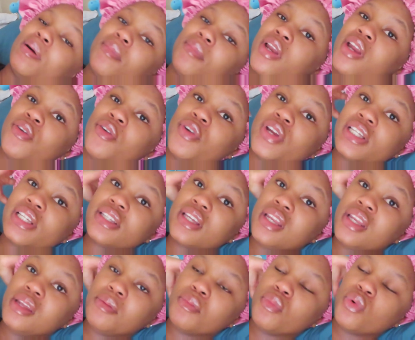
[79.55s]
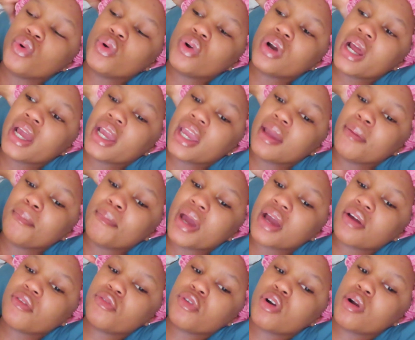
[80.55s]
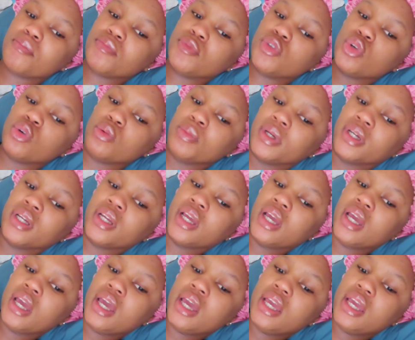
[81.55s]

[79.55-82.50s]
I'm not at Riz anymore. I came back from Joburg